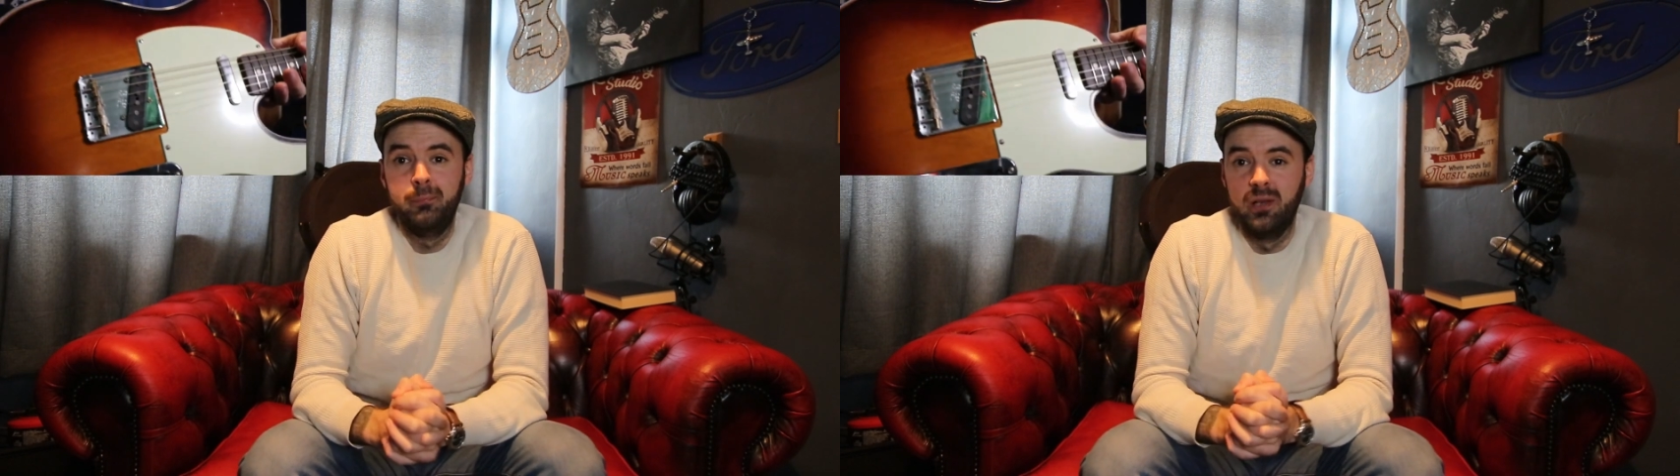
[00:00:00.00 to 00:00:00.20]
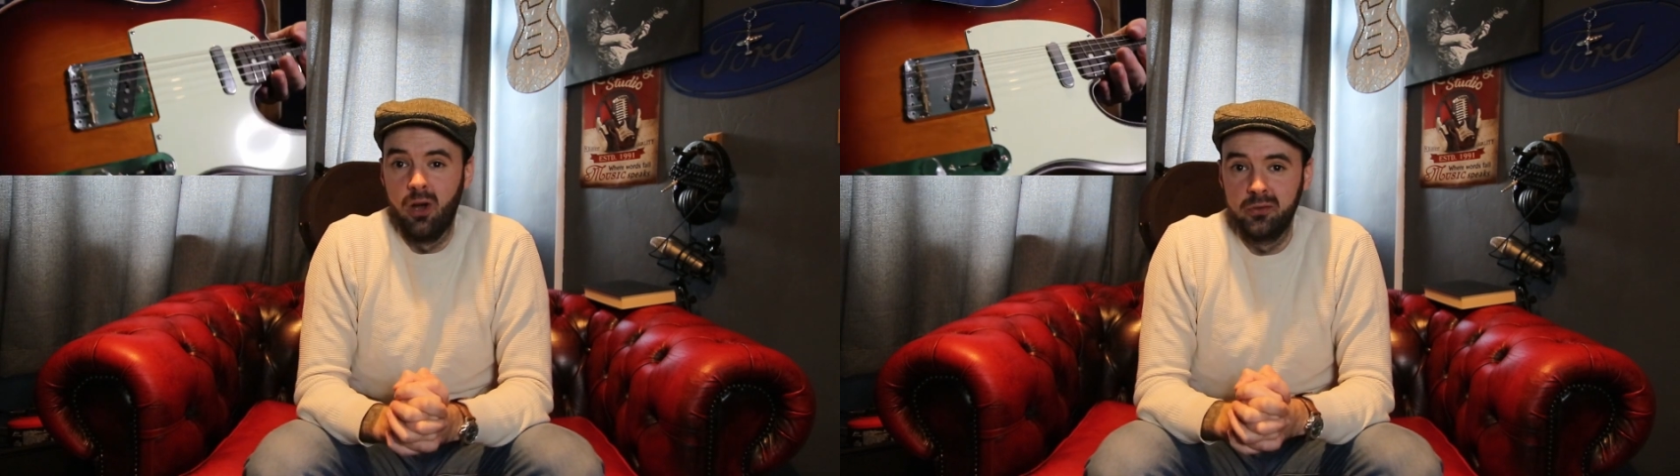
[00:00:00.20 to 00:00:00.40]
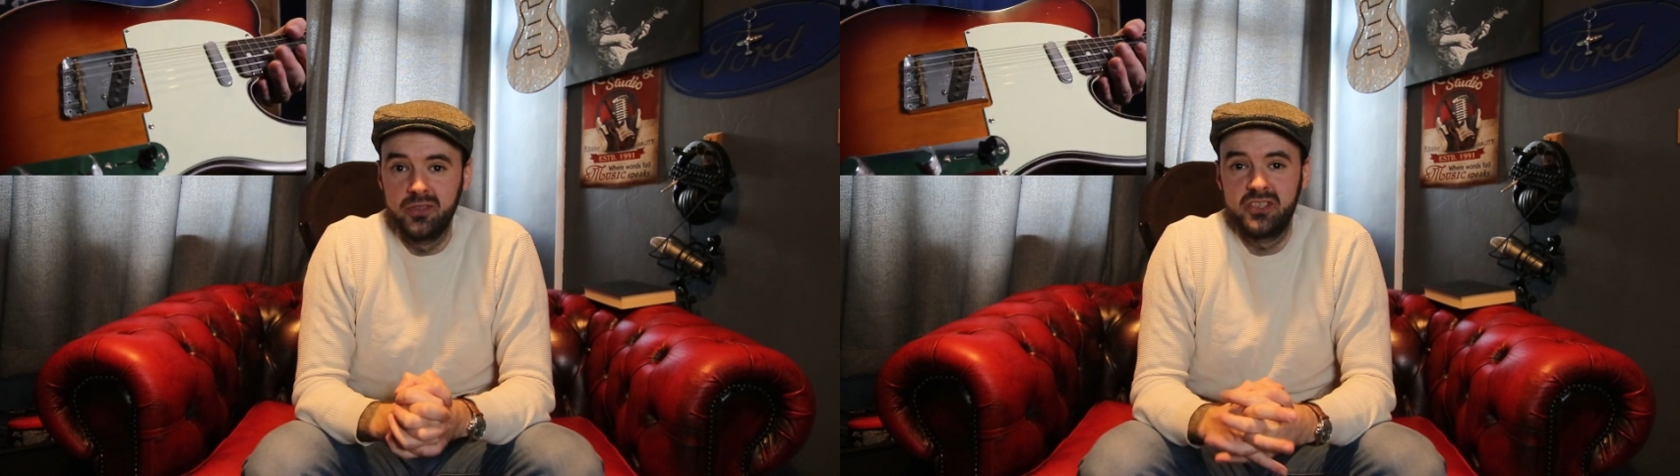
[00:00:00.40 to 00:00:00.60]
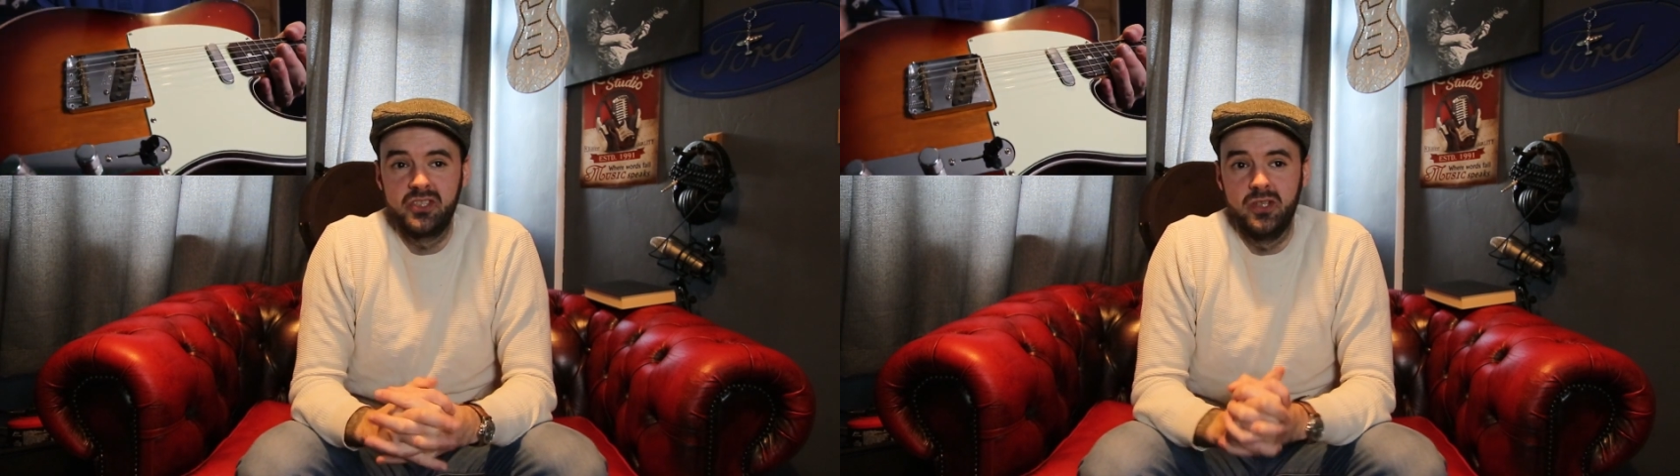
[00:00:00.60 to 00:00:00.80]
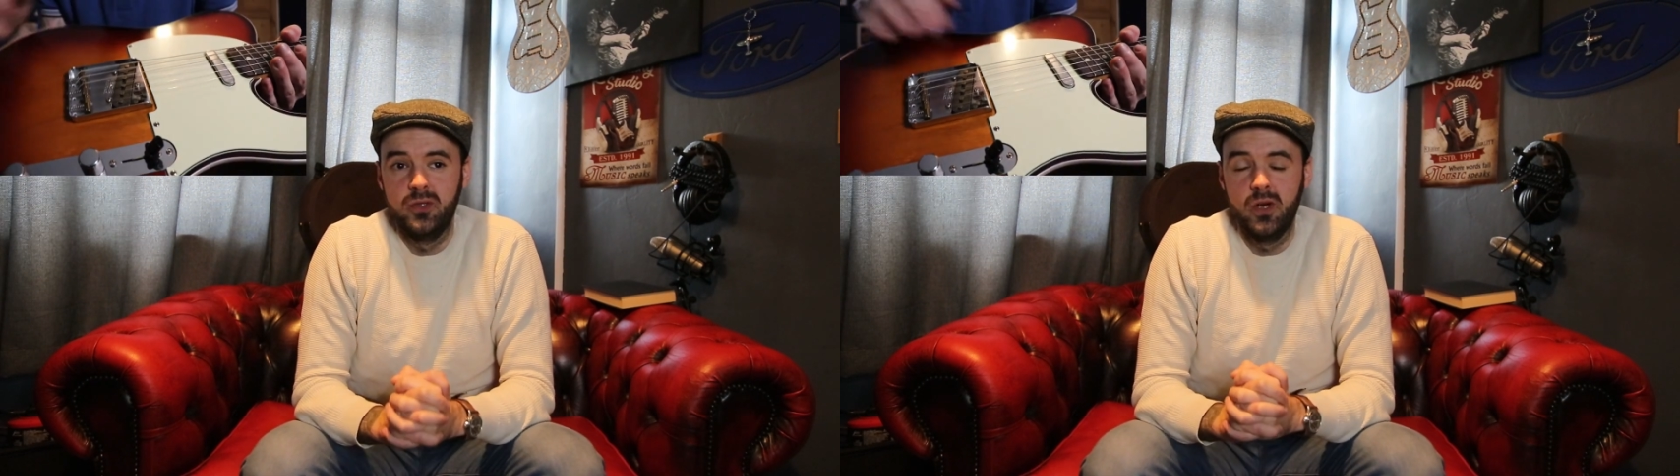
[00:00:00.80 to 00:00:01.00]
belongs
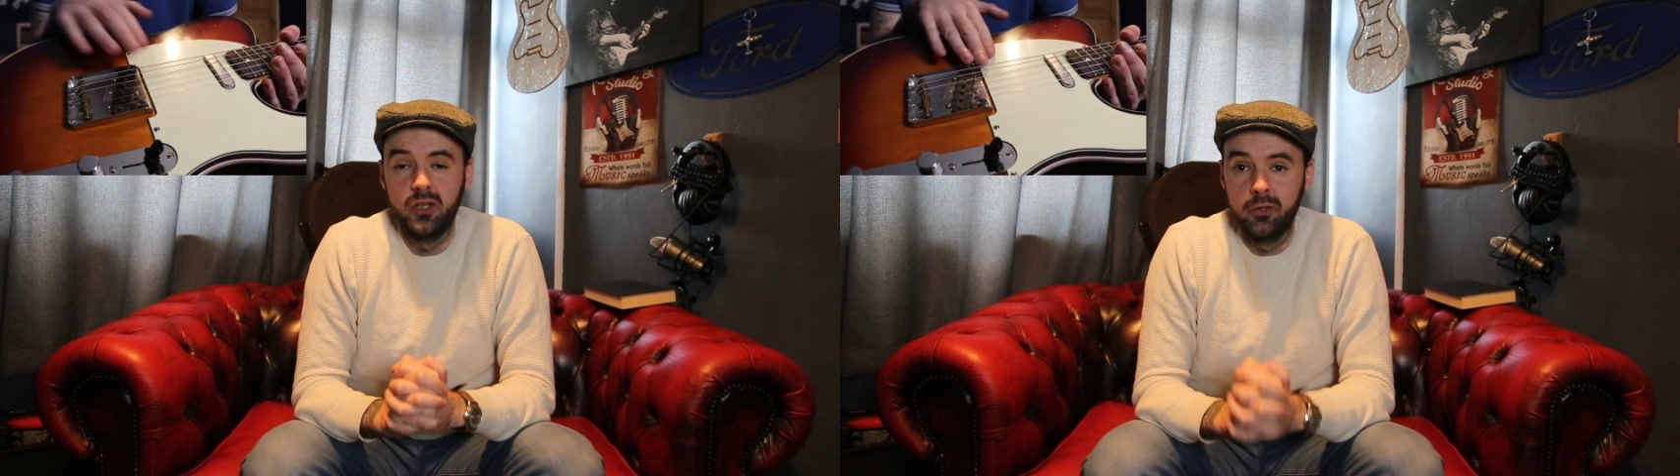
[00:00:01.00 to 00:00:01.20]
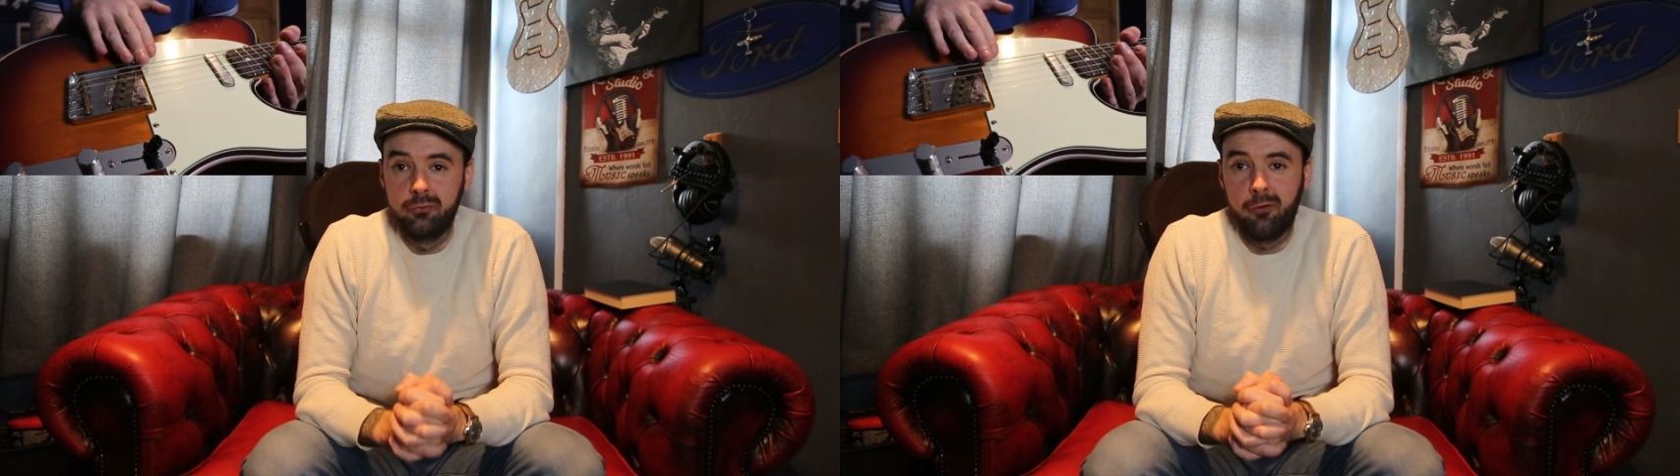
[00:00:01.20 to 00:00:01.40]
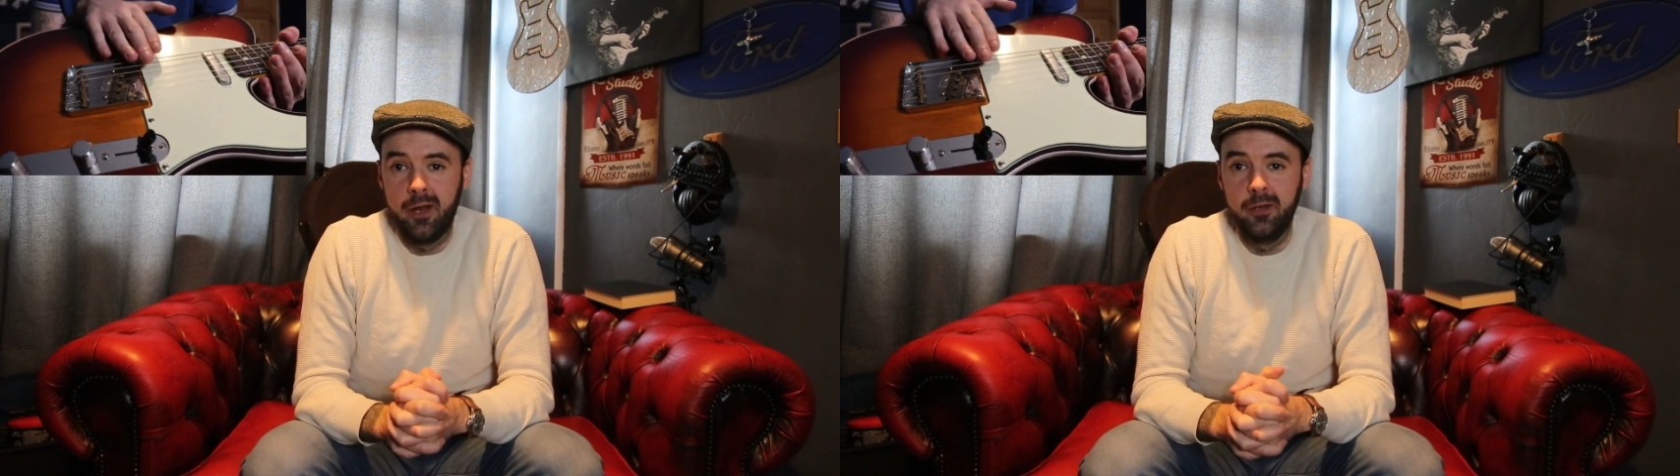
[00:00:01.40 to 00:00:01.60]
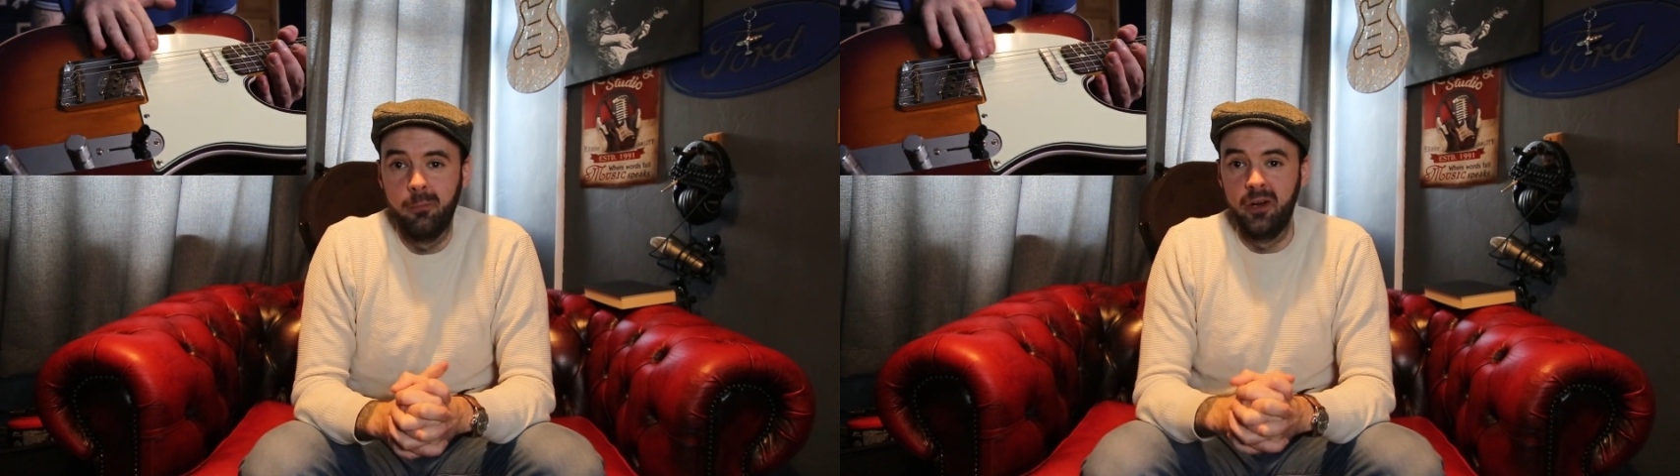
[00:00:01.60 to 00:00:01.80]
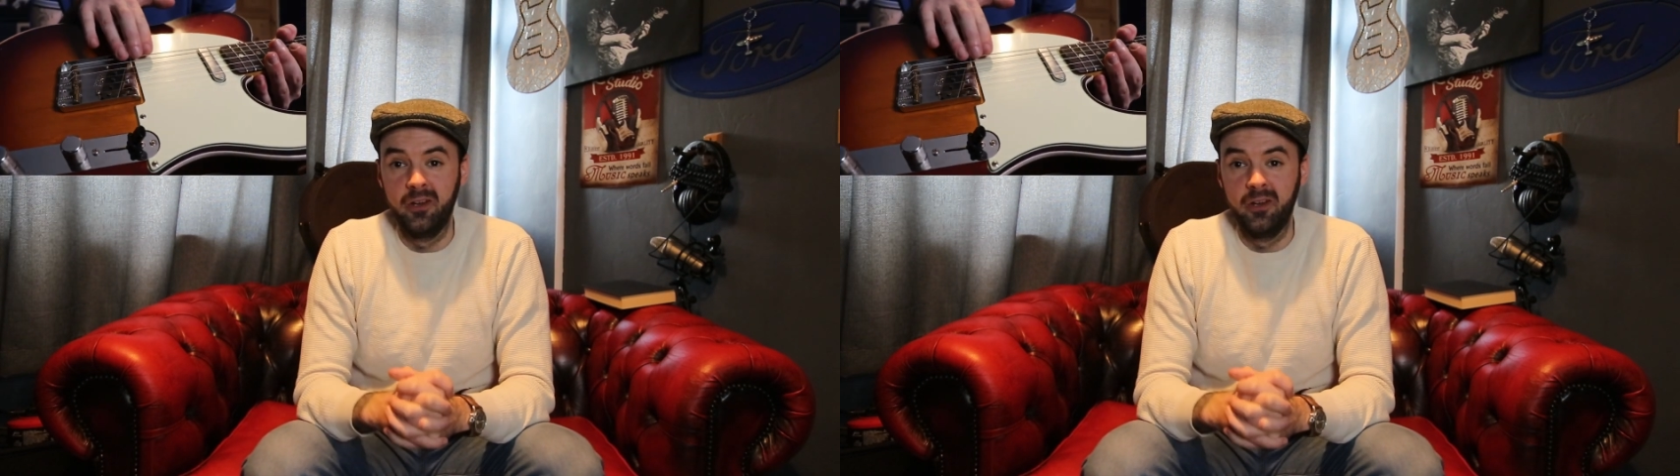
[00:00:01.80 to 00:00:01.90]
to a good friend of mine,